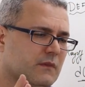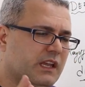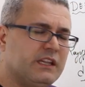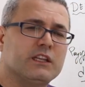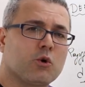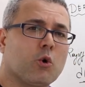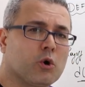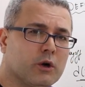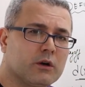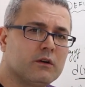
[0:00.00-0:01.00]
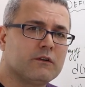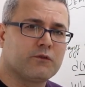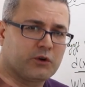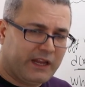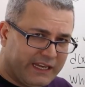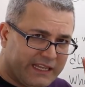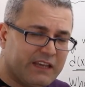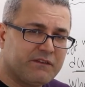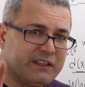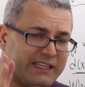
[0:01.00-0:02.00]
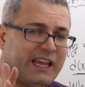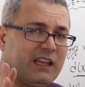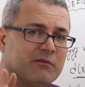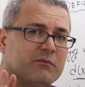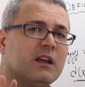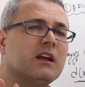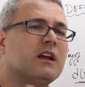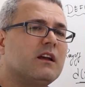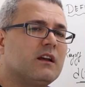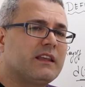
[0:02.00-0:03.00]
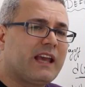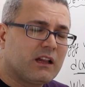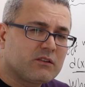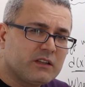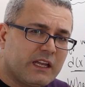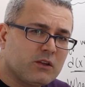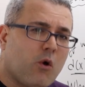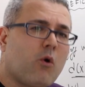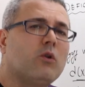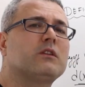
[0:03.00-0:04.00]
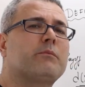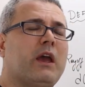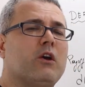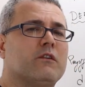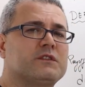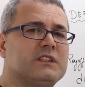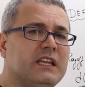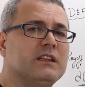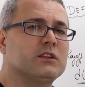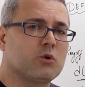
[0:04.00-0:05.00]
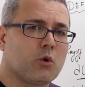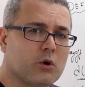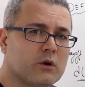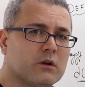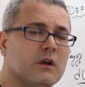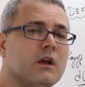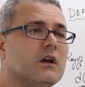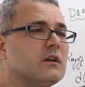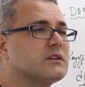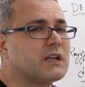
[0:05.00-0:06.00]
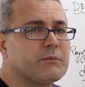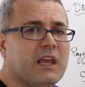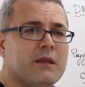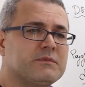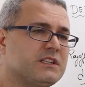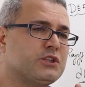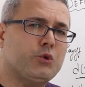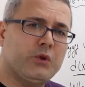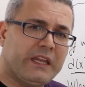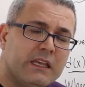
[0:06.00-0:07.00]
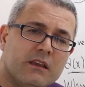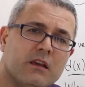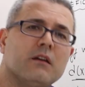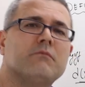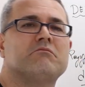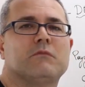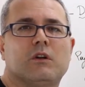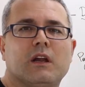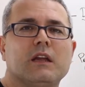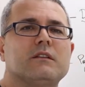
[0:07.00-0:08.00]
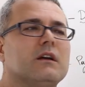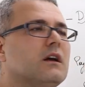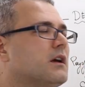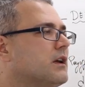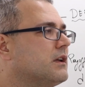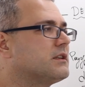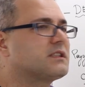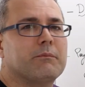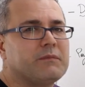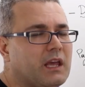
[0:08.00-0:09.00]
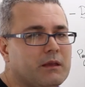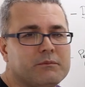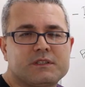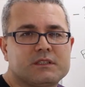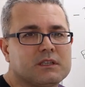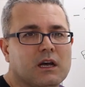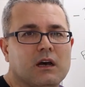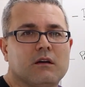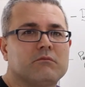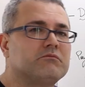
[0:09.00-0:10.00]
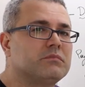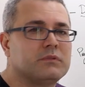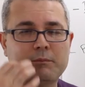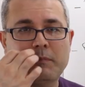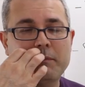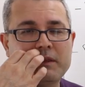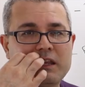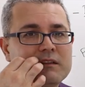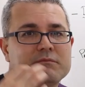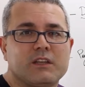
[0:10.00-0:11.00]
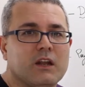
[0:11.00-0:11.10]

in the core for any given game. Calculate all the payoffs in the core. Some games it's unique, all right? Some games many.